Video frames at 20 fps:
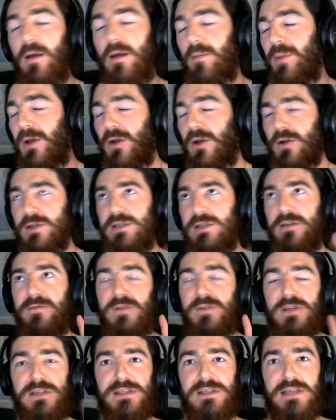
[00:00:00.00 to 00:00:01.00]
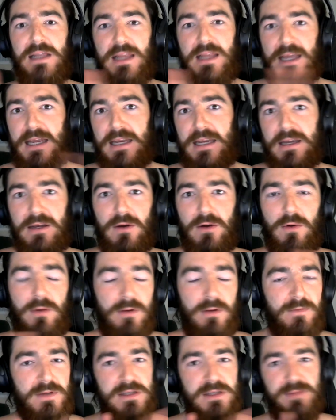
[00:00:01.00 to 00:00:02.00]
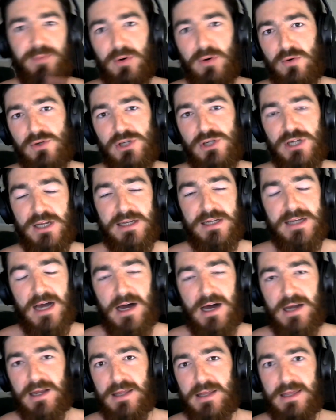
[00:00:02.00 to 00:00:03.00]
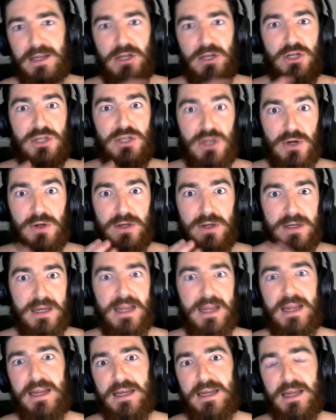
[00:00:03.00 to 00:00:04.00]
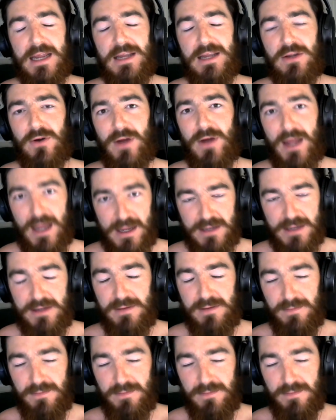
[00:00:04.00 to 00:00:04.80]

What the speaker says: because you've just deleted all of this bullshit data that you don't need in your head.